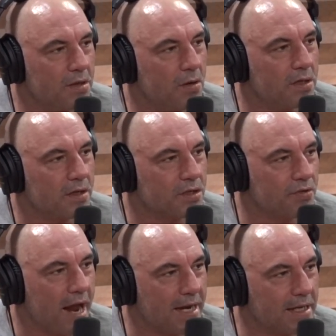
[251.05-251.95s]
Oh, they're
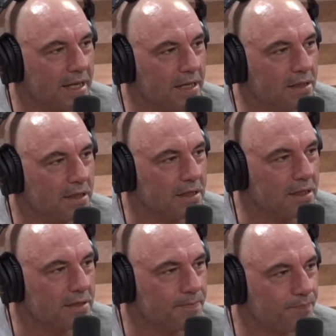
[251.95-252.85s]
extracting it. Look at
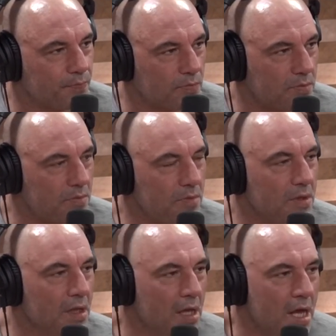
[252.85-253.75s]
this. Oh.